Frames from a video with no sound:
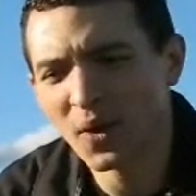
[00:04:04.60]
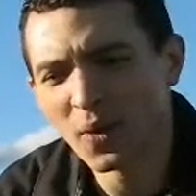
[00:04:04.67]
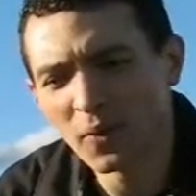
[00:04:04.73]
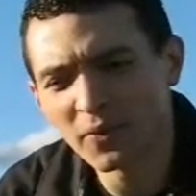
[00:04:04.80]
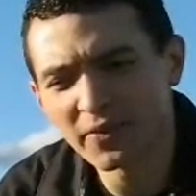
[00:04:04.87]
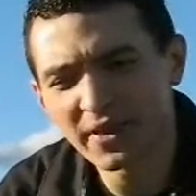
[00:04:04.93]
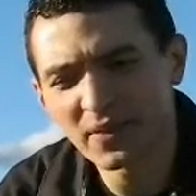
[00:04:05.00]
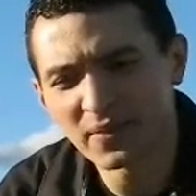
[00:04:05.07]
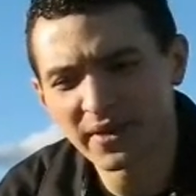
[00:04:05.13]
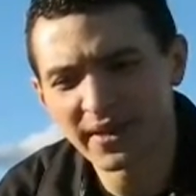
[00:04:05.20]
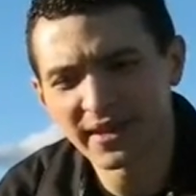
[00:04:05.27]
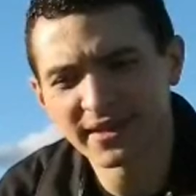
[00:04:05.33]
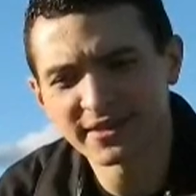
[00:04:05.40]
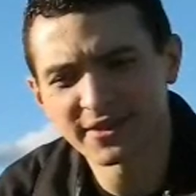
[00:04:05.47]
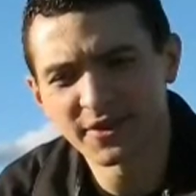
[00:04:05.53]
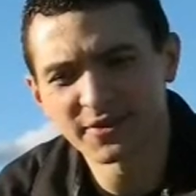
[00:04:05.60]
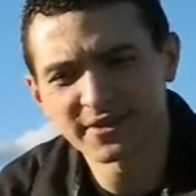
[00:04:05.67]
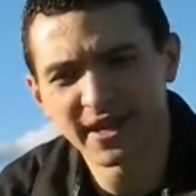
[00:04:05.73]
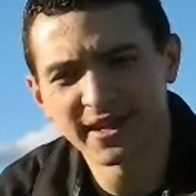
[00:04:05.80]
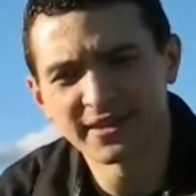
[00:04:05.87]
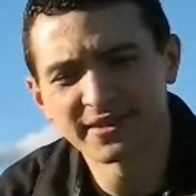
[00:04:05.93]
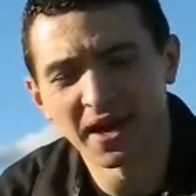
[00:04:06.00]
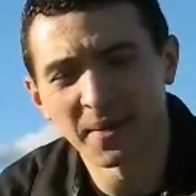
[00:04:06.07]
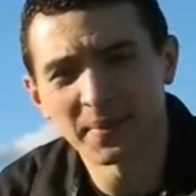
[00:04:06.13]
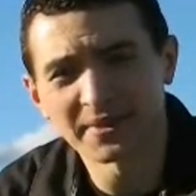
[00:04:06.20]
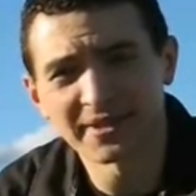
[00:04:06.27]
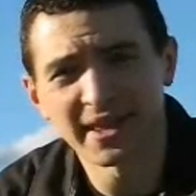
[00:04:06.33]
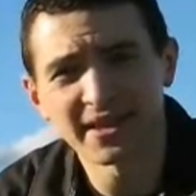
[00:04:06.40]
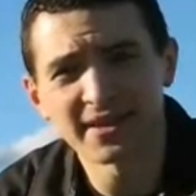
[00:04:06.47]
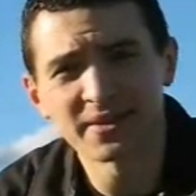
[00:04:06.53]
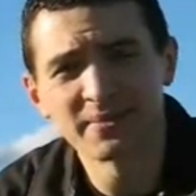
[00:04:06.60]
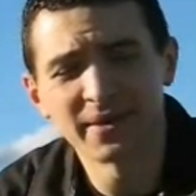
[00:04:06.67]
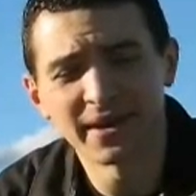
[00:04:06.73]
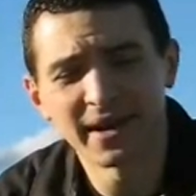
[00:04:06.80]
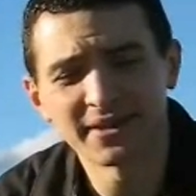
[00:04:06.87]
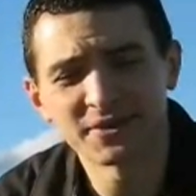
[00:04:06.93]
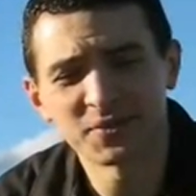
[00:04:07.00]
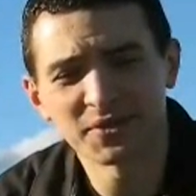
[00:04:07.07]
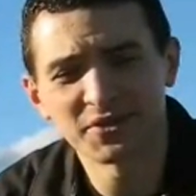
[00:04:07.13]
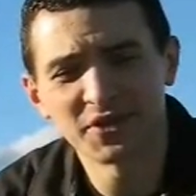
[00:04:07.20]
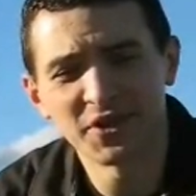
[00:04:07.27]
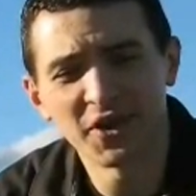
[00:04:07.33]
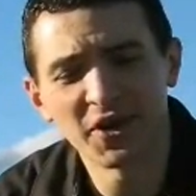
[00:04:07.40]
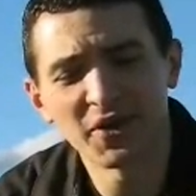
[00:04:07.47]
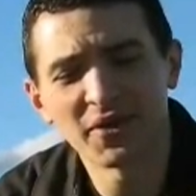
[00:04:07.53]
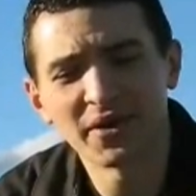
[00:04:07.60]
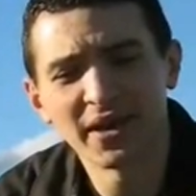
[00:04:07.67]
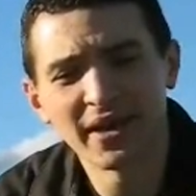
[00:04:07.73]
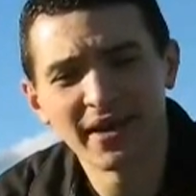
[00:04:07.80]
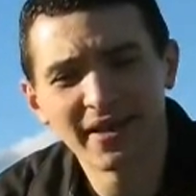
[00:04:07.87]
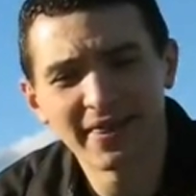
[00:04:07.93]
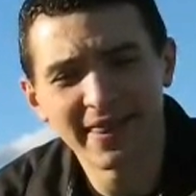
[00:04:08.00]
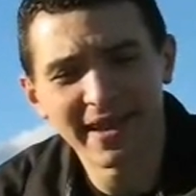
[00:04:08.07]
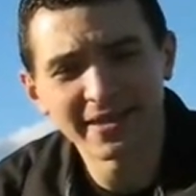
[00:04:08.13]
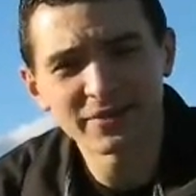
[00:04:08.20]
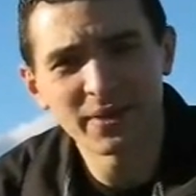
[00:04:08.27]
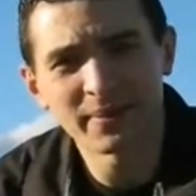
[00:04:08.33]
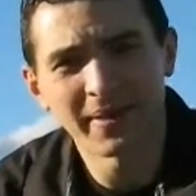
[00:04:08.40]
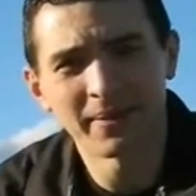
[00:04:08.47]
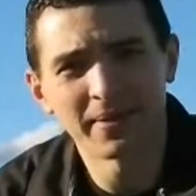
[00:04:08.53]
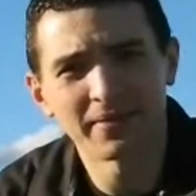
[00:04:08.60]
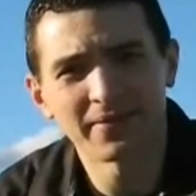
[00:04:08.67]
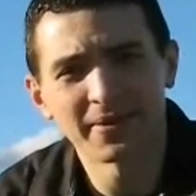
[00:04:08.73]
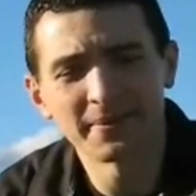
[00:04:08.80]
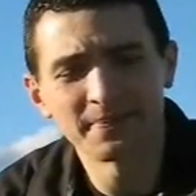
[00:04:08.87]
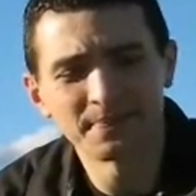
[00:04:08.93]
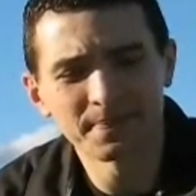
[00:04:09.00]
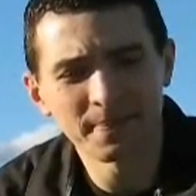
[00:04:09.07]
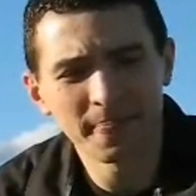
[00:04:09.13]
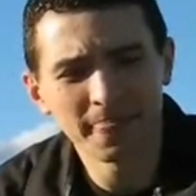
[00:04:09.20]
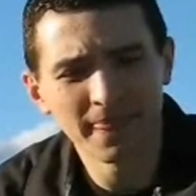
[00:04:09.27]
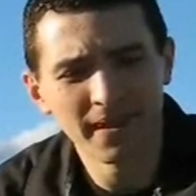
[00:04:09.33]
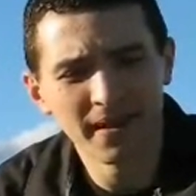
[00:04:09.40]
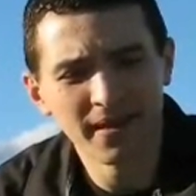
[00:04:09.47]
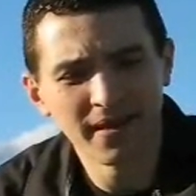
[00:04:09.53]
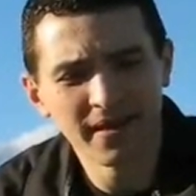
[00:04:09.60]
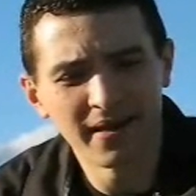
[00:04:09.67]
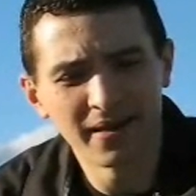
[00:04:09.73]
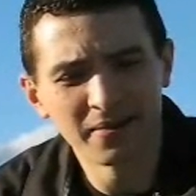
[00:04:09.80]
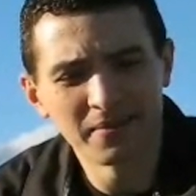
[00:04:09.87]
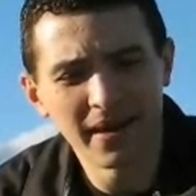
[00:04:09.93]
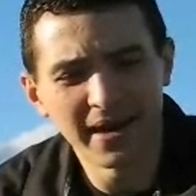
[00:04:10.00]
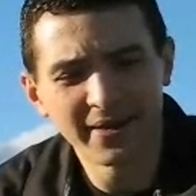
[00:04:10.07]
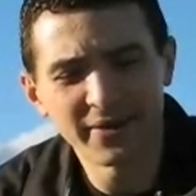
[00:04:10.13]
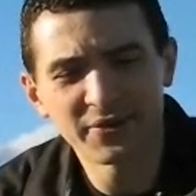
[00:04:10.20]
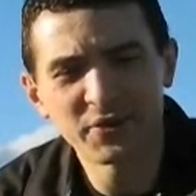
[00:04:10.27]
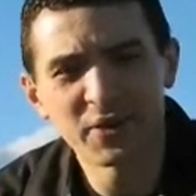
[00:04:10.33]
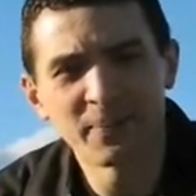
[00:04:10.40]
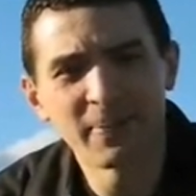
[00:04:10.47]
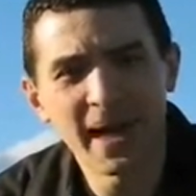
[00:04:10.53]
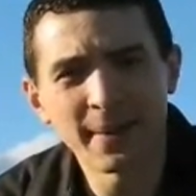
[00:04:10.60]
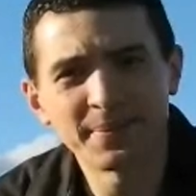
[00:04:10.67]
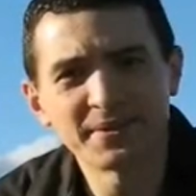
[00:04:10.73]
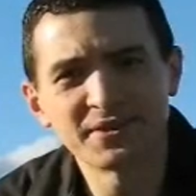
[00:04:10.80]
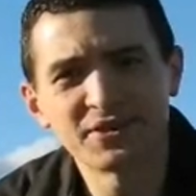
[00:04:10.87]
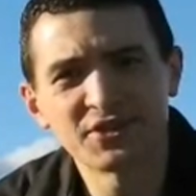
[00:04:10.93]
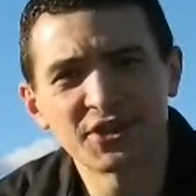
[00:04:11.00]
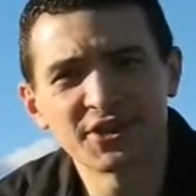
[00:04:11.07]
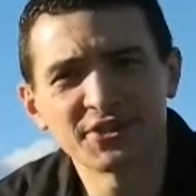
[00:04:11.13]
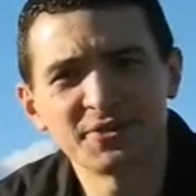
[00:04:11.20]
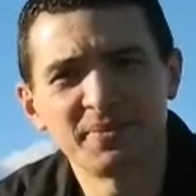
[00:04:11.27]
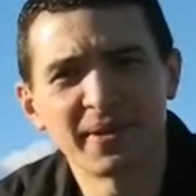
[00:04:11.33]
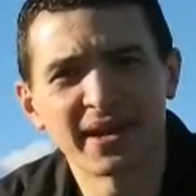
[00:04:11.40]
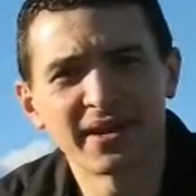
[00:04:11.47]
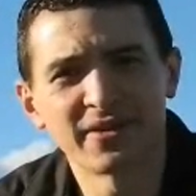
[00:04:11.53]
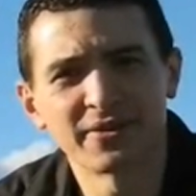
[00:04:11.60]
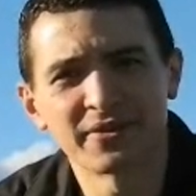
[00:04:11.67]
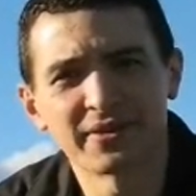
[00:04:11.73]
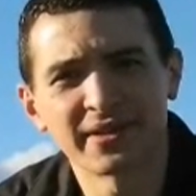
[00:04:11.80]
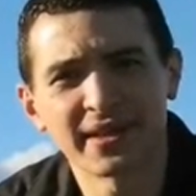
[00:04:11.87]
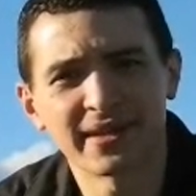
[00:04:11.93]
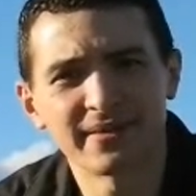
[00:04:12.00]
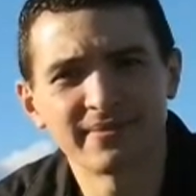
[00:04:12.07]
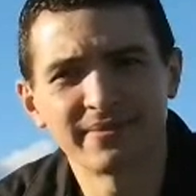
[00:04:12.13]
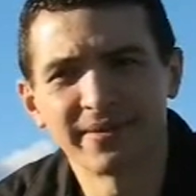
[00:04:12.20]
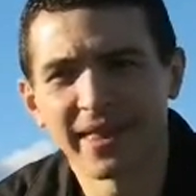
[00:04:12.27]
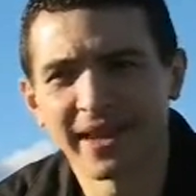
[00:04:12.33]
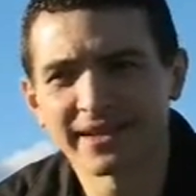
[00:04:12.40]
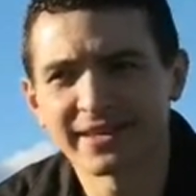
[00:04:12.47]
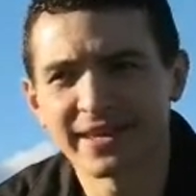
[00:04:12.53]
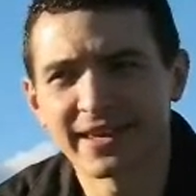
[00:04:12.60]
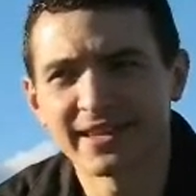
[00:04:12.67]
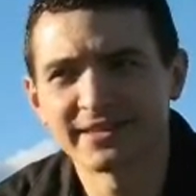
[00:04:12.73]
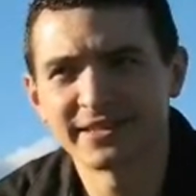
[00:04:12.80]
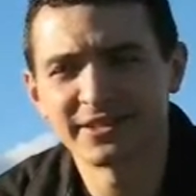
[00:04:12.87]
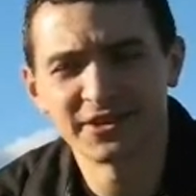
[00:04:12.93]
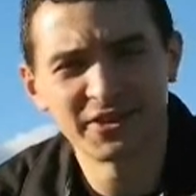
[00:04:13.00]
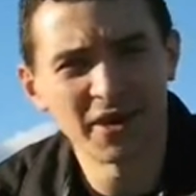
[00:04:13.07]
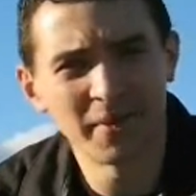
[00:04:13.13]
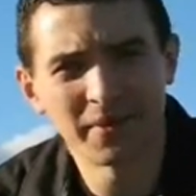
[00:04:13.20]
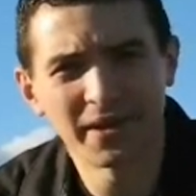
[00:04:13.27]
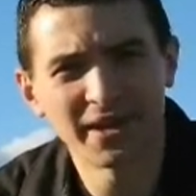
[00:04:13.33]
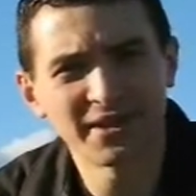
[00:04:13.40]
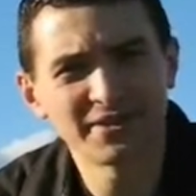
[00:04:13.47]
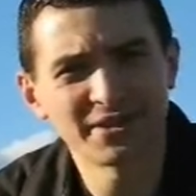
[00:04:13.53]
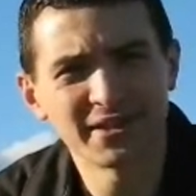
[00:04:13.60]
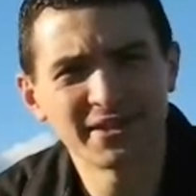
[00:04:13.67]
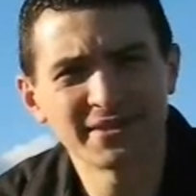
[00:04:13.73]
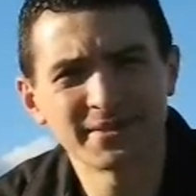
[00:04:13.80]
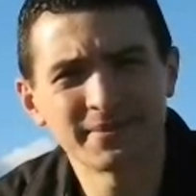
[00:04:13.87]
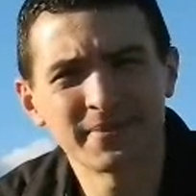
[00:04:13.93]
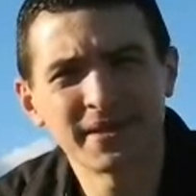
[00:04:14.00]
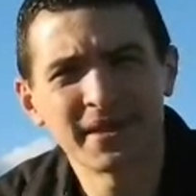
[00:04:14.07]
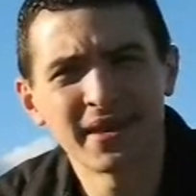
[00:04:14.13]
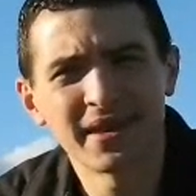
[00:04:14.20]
Hopefully we'll get into those kind of topics later, but I just want you to know that's where I'm coming from. I go to a Baptist church, but I don't really like to get into denominationalism.